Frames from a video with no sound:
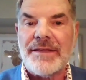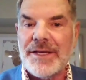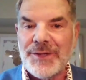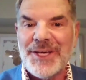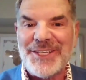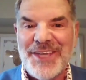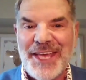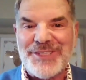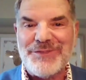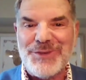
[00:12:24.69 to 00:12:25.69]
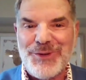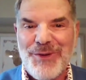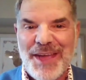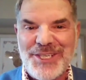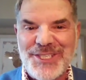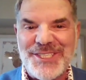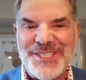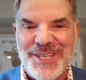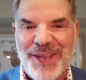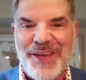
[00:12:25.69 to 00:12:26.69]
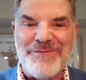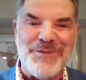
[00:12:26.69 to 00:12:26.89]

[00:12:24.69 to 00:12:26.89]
They don't like to ask for directions in life